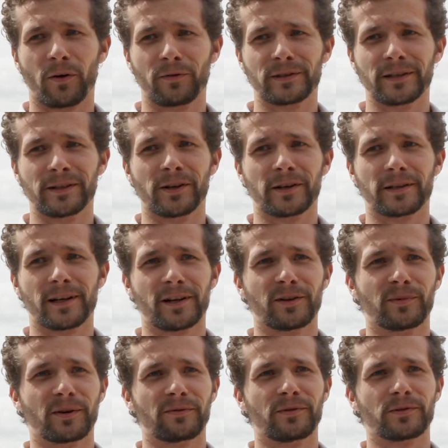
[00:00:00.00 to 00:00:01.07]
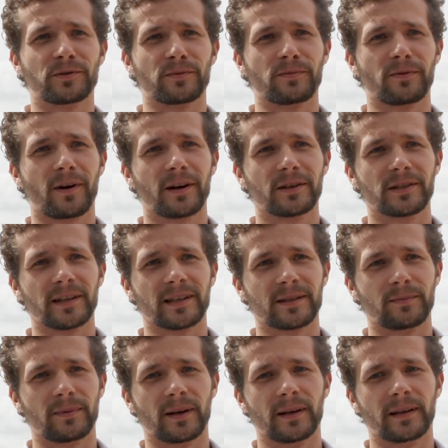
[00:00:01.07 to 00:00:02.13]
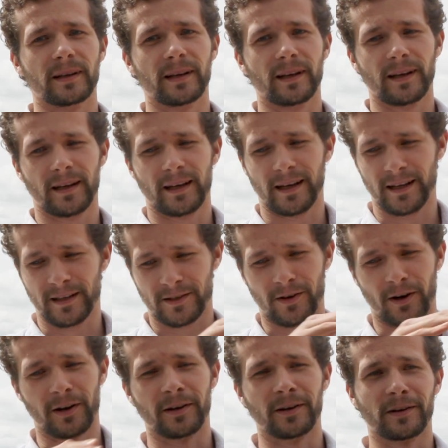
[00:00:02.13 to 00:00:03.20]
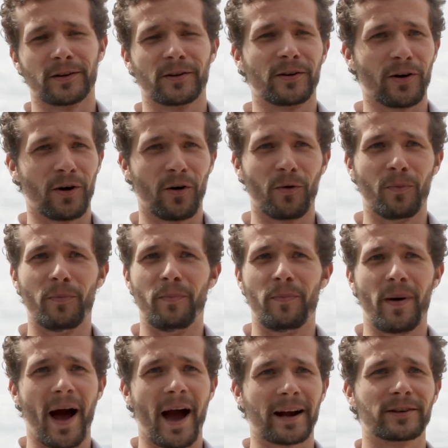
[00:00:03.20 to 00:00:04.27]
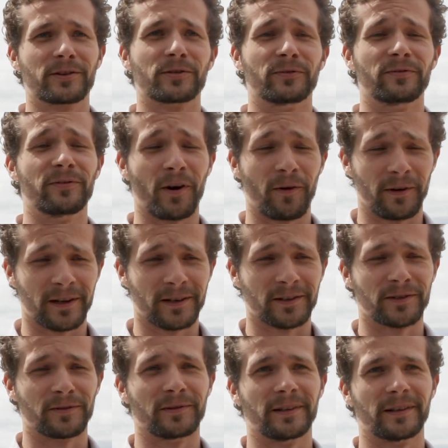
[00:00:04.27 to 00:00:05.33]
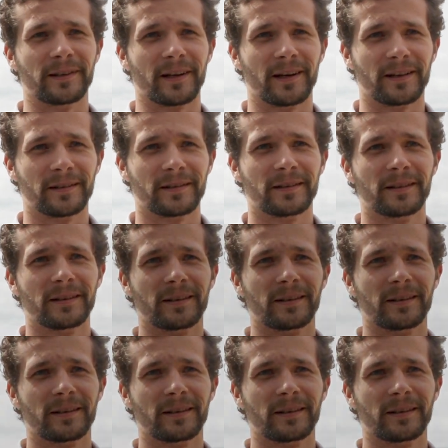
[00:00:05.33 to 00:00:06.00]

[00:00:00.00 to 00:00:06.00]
obviously not tell you about future projects, but it's gonna go back to very cartoony again.